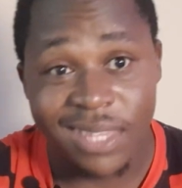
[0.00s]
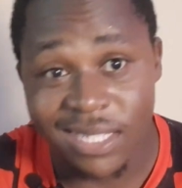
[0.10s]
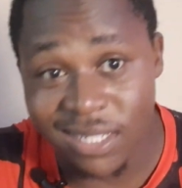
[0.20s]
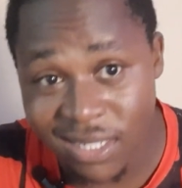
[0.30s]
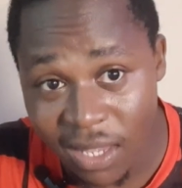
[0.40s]

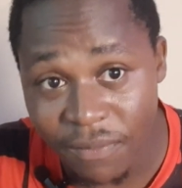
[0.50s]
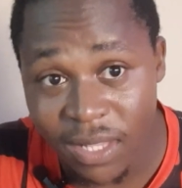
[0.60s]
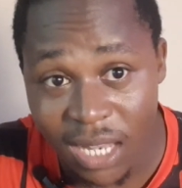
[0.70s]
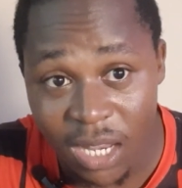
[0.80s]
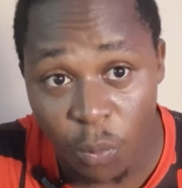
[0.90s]
He
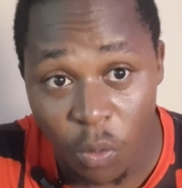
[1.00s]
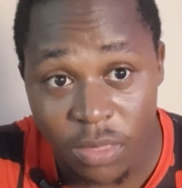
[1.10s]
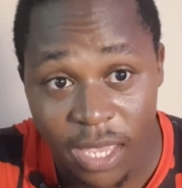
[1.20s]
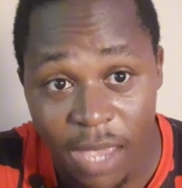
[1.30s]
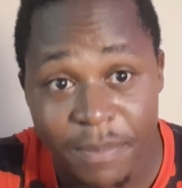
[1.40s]
deservedly won
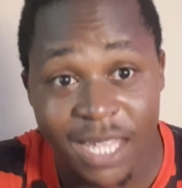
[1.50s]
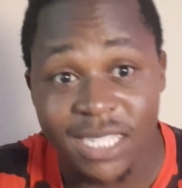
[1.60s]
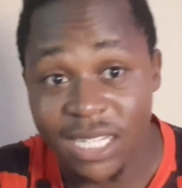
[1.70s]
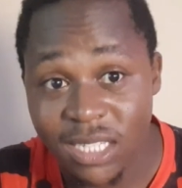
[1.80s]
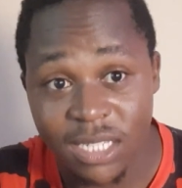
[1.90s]
the game. They
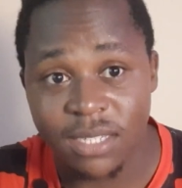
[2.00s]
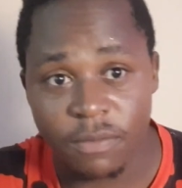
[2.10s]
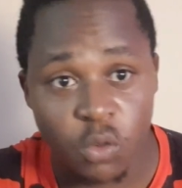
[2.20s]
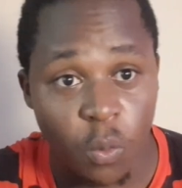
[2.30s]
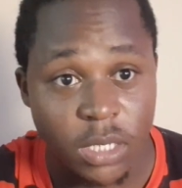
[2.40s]
did
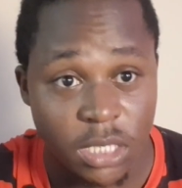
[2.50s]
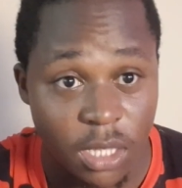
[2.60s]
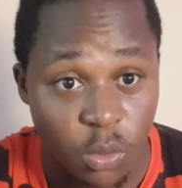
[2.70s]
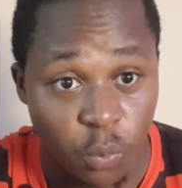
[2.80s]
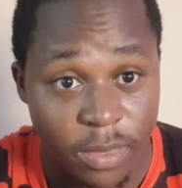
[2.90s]
deserve to watch
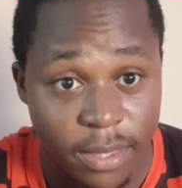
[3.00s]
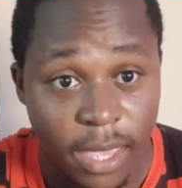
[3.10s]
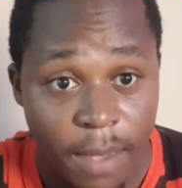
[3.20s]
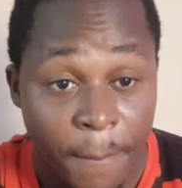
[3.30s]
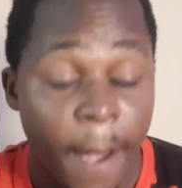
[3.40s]
it win the
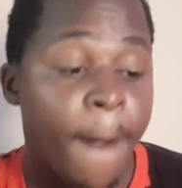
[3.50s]
game.